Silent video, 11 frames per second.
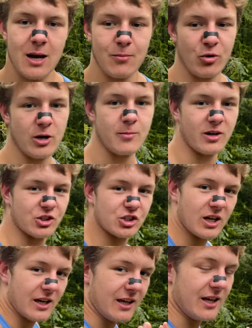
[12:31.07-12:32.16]
pretty much
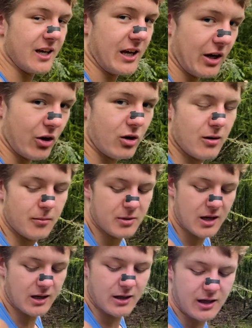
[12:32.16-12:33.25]
here,
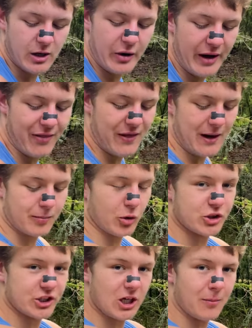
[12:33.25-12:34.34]
being here, and then
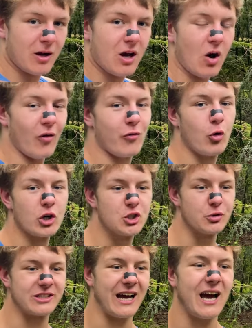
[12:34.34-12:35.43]
pushing up. Of course,
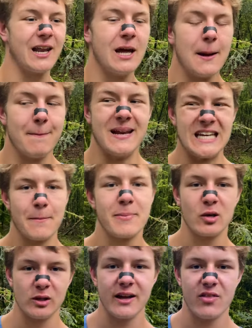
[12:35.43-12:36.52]
you can
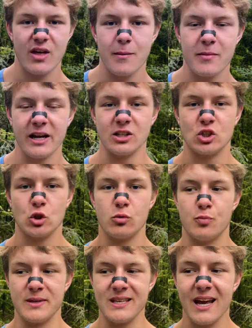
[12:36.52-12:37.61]
manipulate them into
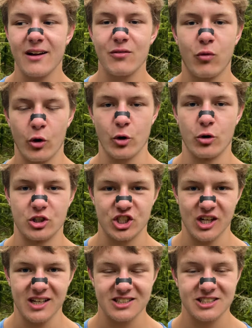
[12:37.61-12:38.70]
being for your
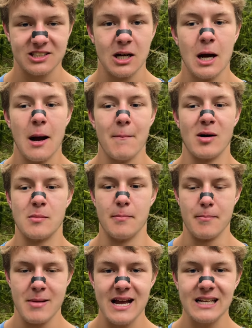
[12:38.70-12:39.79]
chest, but
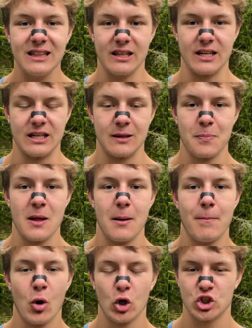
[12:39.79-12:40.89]
mainly
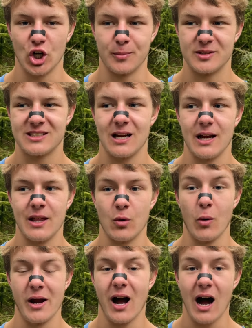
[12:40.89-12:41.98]
push-ups, in the
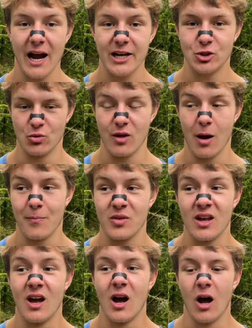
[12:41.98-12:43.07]
way I do them,
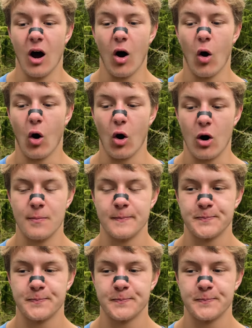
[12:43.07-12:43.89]
are